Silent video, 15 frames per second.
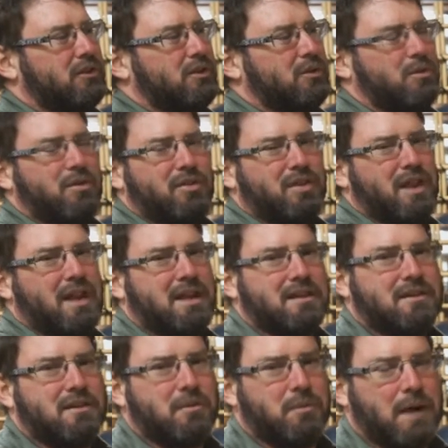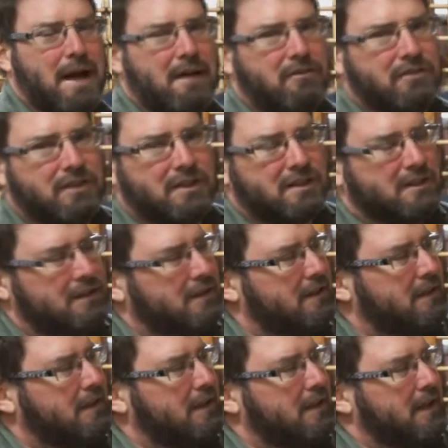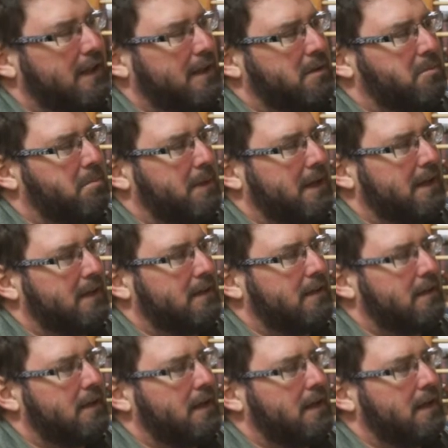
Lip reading: too thick to raffia and bend.